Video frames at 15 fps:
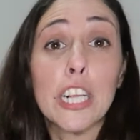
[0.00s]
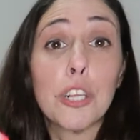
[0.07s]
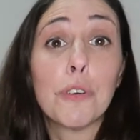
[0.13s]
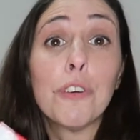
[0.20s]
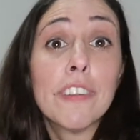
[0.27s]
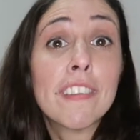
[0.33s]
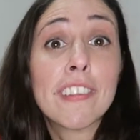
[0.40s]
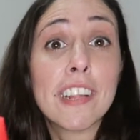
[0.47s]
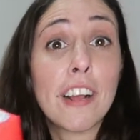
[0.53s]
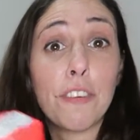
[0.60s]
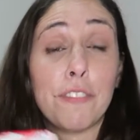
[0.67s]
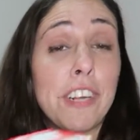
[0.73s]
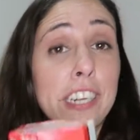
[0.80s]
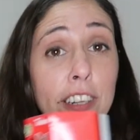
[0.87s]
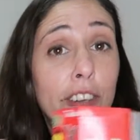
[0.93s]
good
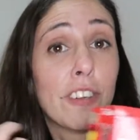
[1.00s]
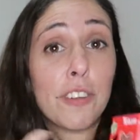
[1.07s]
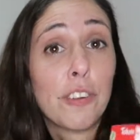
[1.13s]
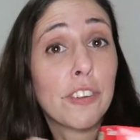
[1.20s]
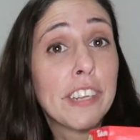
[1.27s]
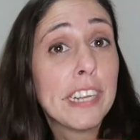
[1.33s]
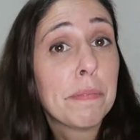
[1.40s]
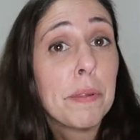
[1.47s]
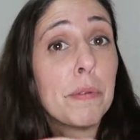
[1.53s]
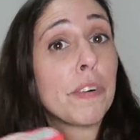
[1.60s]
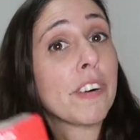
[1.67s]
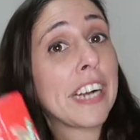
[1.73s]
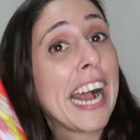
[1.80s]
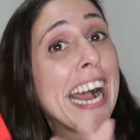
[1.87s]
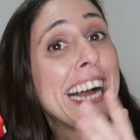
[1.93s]
stuff. Like don't get me
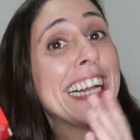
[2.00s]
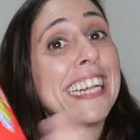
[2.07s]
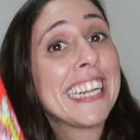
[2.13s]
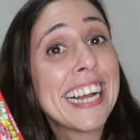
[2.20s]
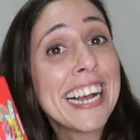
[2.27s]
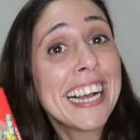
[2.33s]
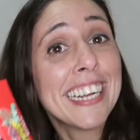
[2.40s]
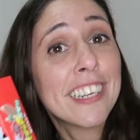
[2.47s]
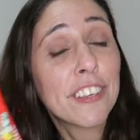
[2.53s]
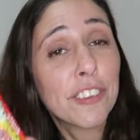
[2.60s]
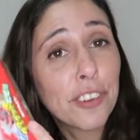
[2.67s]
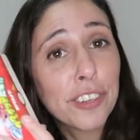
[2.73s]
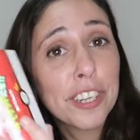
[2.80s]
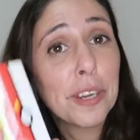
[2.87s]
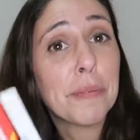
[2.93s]
wrong, I like
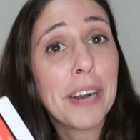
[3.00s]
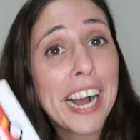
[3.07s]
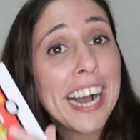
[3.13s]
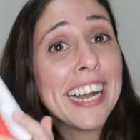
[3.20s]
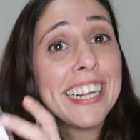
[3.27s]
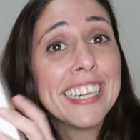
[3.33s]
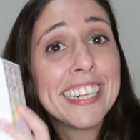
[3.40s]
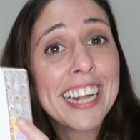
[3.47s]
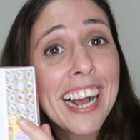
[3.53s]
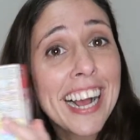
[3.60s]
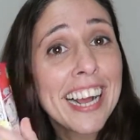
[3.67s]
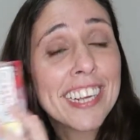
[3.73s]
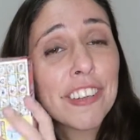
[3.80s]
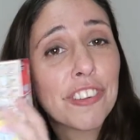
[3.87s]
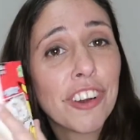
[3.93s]
sodium, I
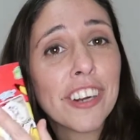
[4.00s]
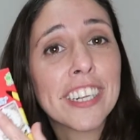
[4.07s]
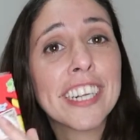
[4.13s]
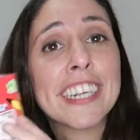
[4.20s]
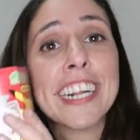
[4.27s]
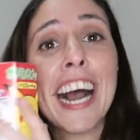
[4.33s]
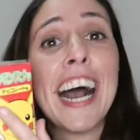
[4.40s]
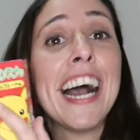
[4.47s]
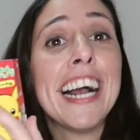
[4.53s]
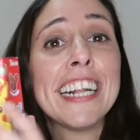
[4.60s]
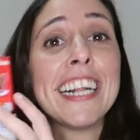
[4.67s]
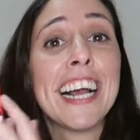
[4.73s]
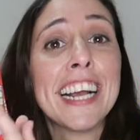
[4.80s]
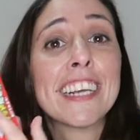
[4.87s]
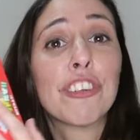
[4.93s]
like chocolate, I
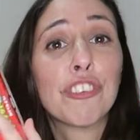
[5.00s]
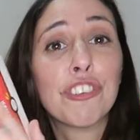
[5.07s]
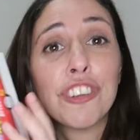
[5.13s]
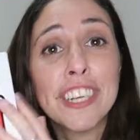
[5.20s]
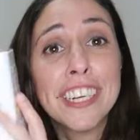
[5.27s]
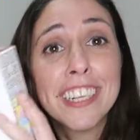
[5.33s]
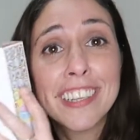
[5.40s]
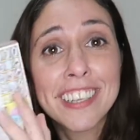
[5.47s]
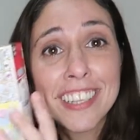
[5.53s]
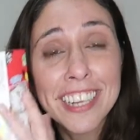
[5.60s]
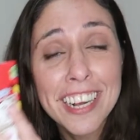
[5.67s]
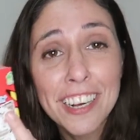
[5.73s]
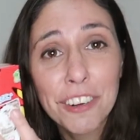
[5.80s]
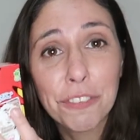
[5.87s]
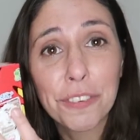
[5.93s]
like shitty
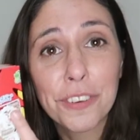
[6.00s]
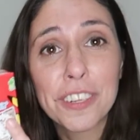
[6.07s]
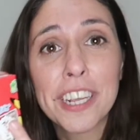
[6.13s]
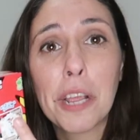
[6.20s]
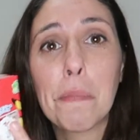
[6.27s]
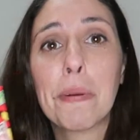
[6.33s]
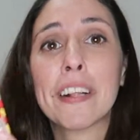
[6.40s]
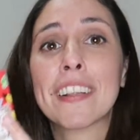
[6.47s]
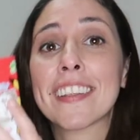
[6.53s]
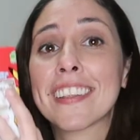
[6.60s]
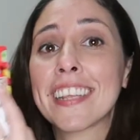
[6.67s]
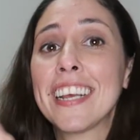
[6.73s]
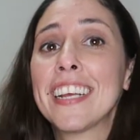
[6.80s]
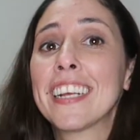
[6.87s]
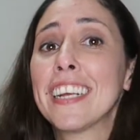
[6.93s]
stuff, okay, but
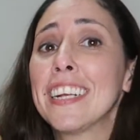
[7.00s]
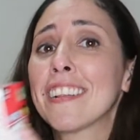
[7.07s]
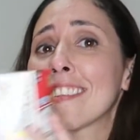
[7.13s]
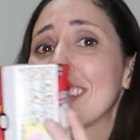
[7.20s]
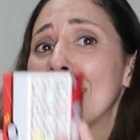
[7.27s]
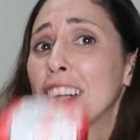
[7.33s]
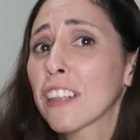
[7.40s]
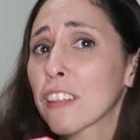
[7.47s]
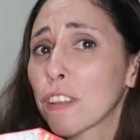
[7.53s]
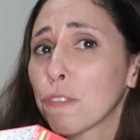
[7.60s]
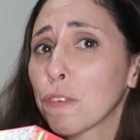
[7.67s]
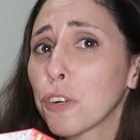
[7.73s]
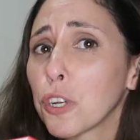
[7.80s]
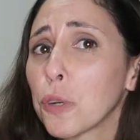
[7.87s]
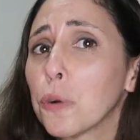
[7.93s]
saying it's healthy
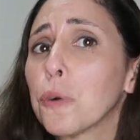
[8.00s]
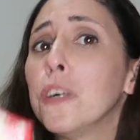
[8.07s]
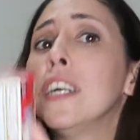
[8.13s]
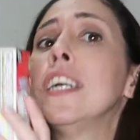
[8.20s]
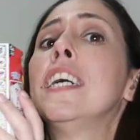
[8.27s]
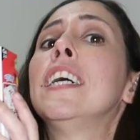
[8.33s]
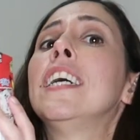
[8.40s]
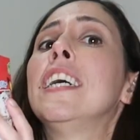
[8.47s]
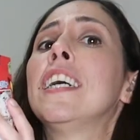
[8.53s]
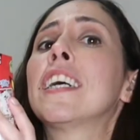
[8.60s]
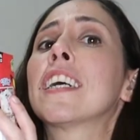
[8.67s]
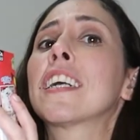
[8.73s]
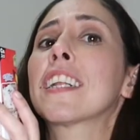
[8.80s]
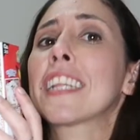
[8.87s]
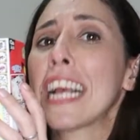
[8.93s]
for you,
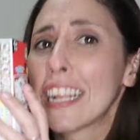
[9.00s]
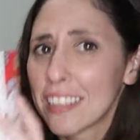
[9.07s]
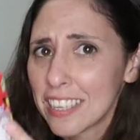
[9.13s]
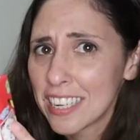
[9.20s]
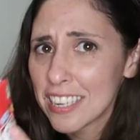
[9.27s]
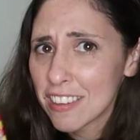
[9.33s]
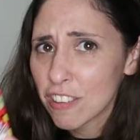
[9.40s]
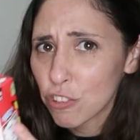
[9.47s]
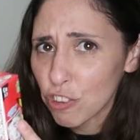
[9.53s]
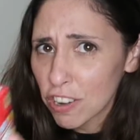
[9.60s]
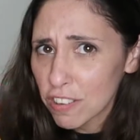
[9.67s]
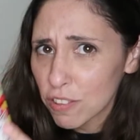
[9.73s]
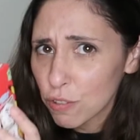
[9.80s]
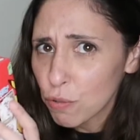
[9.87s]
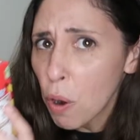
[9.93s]
that is
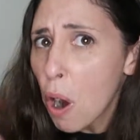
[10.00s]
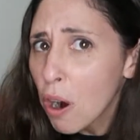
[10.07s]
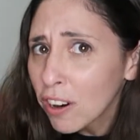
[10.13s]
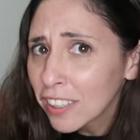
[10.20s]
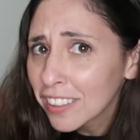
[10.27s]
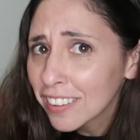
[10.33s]
just wrong.